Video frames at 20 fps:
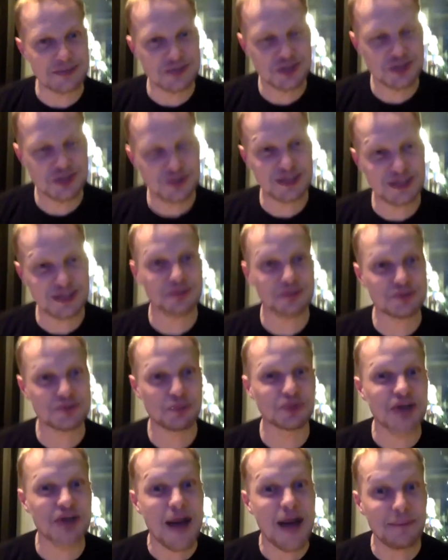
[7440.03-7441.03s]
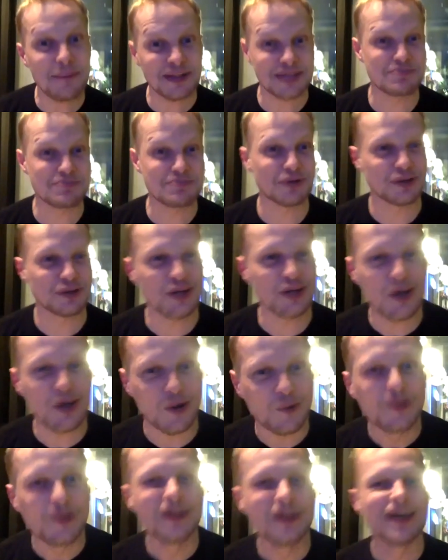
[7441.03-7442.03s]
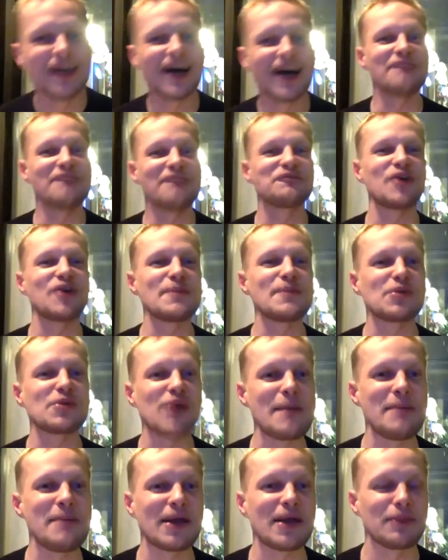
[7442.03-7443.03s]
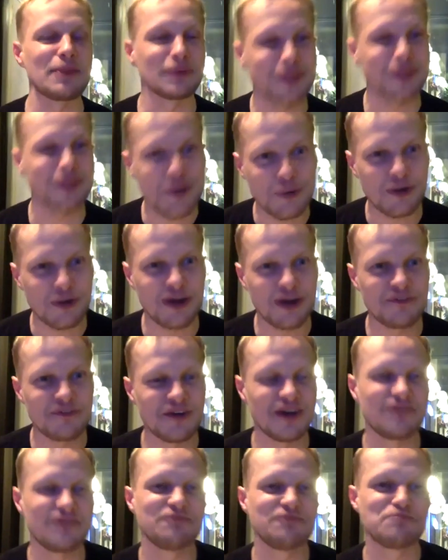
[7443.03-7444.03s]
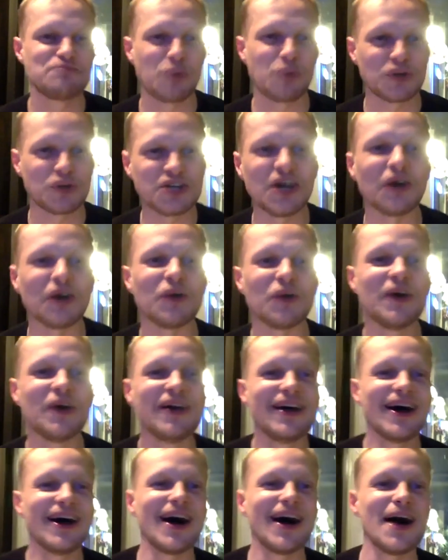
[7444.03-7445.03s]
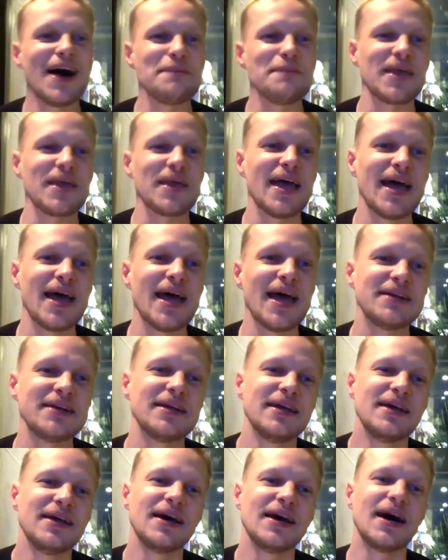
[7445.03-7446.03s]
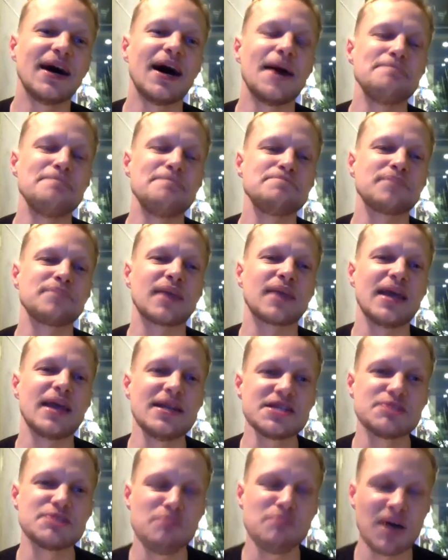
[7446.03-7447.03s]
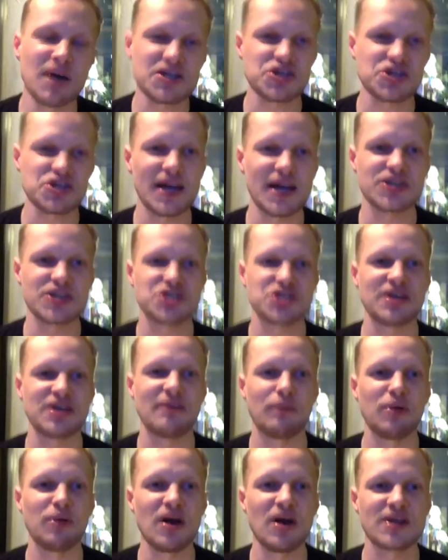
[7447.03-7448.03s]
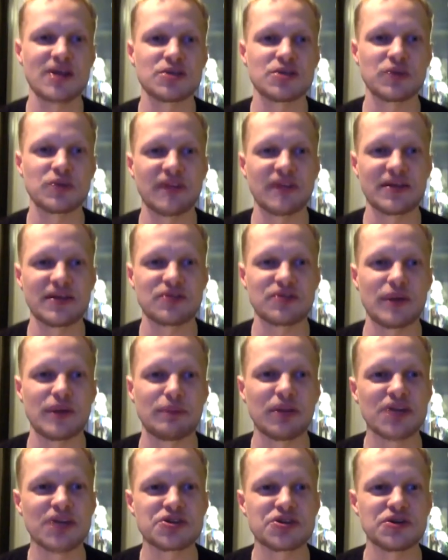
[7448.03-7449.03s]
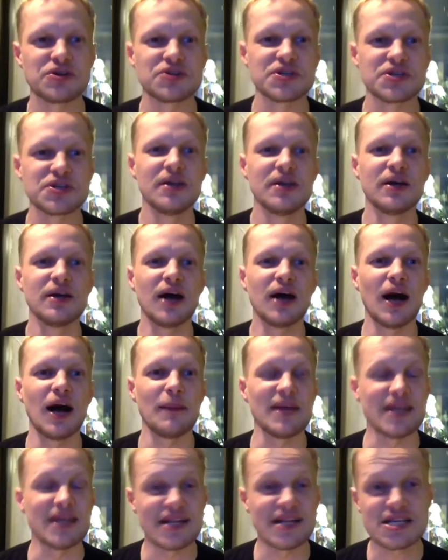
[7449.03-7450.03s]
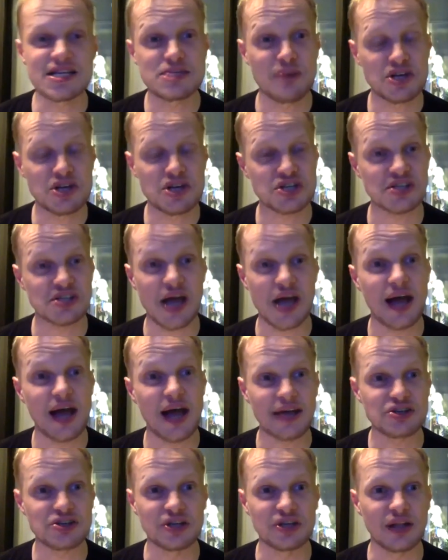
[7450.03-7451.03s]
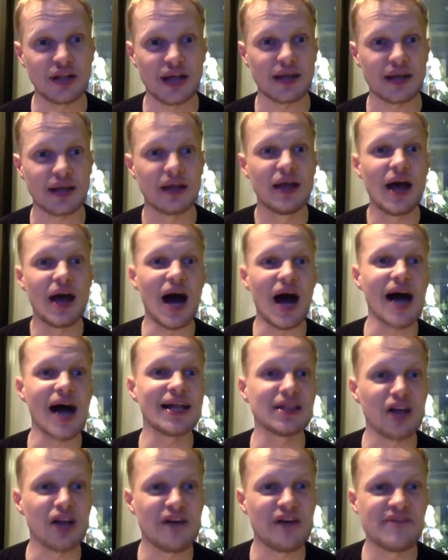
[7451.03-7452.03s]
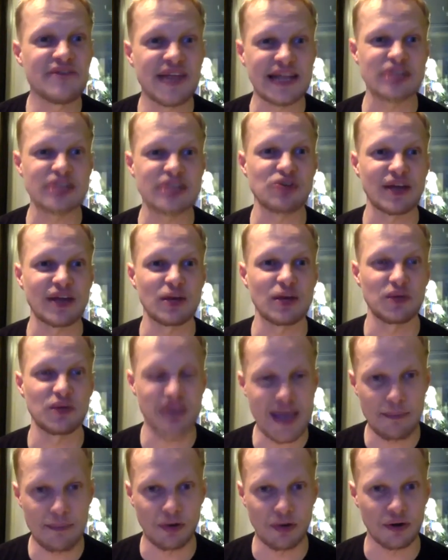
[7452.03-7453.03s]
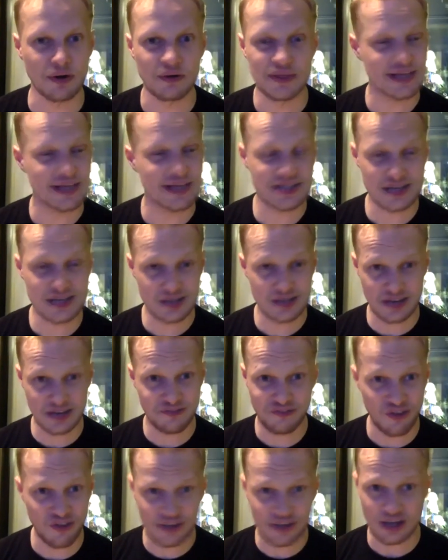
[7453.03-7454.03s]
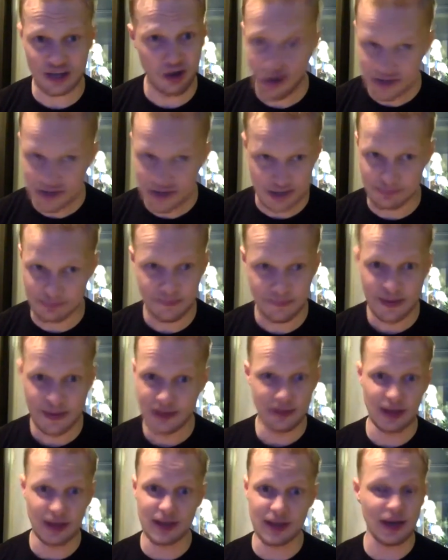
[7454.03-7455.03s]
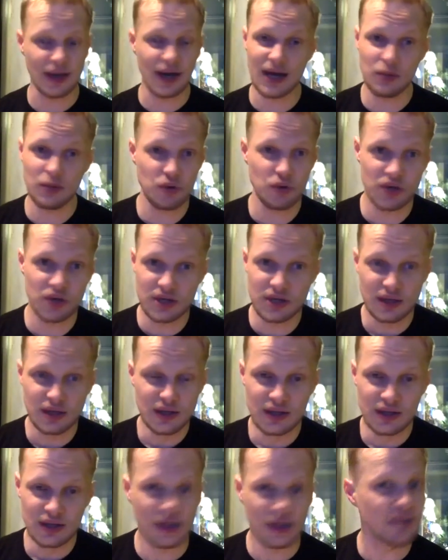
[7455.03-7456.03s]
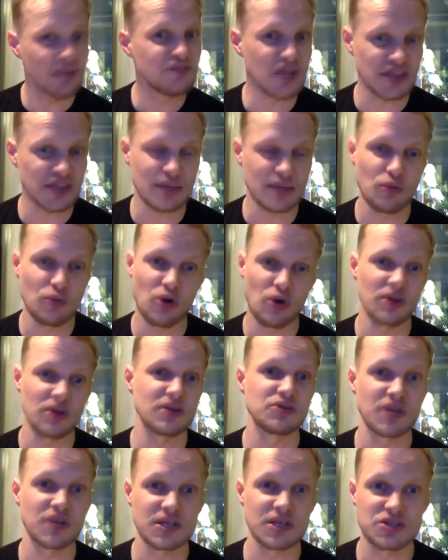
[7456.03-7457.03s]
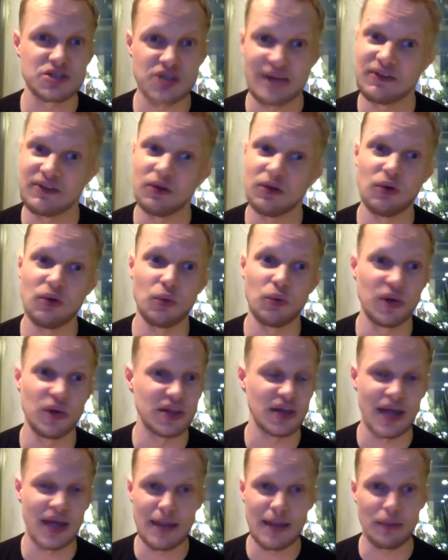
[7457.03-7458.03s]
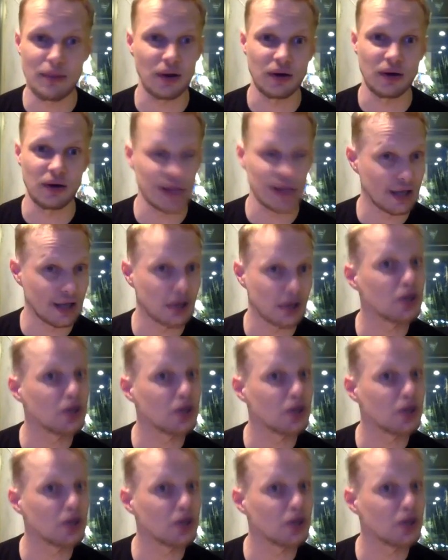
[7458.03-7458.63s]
was drinking was predominantly Merlot um, from the right bank of, of, of Bordeaux. Um, and um, in as much as Chenin Blanc is one of life's great pleasures, Um, and in as much as I actually like, I love that he drank it with hamburger. That sounds like fucking awesome. Like I would love nothing more than to drink Chenin with a hamburger, like a